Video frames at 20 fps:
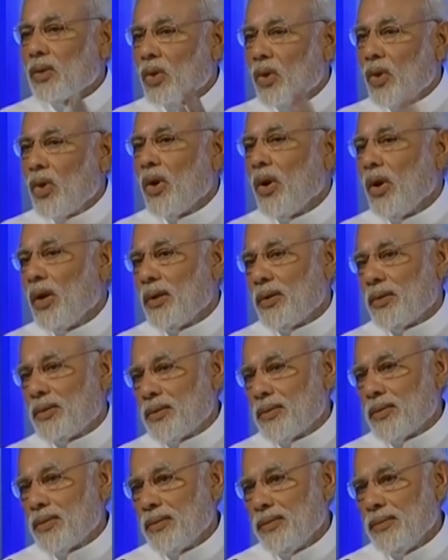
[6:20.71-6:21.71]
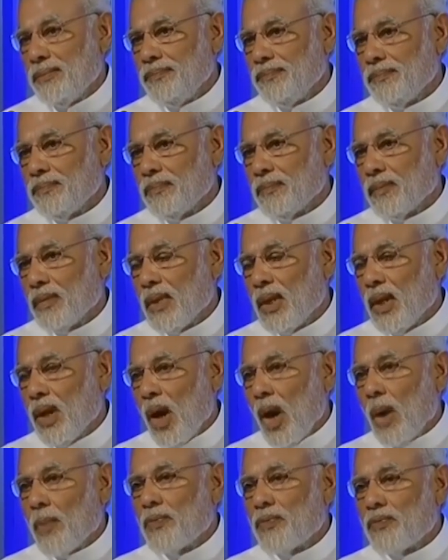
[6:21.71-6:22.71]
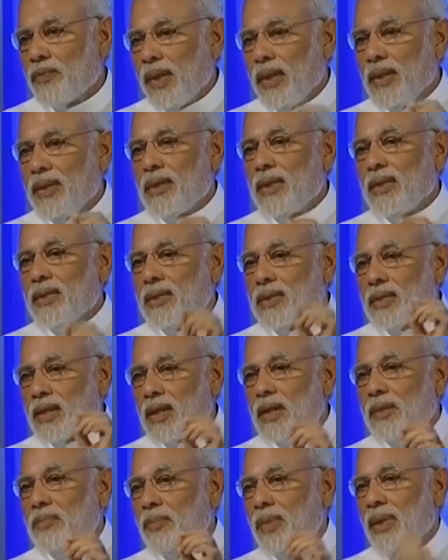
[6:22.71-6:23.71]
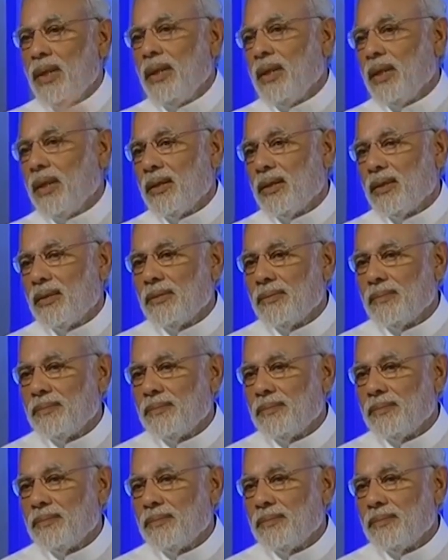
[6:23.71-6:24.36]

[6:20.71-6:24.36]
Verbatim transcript: cohort of 26 million,